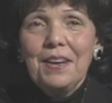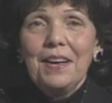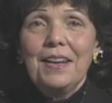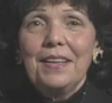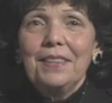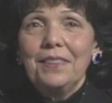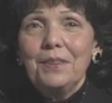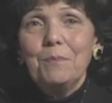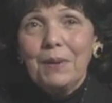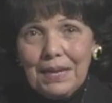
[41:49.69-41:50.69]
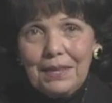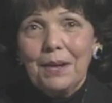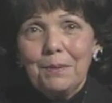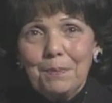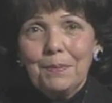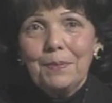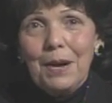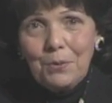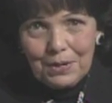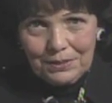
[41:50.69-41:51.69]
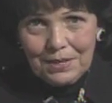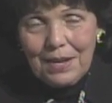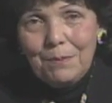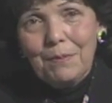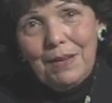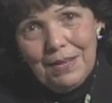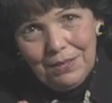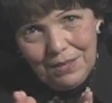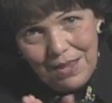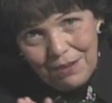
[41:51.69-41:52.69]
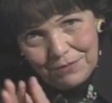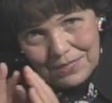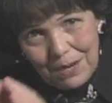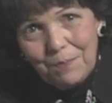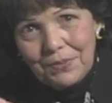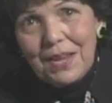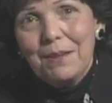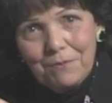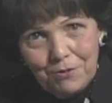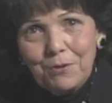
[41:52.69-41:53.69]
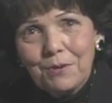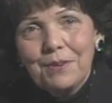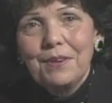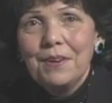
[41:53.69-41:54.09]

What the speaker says: and build up our time and have some time for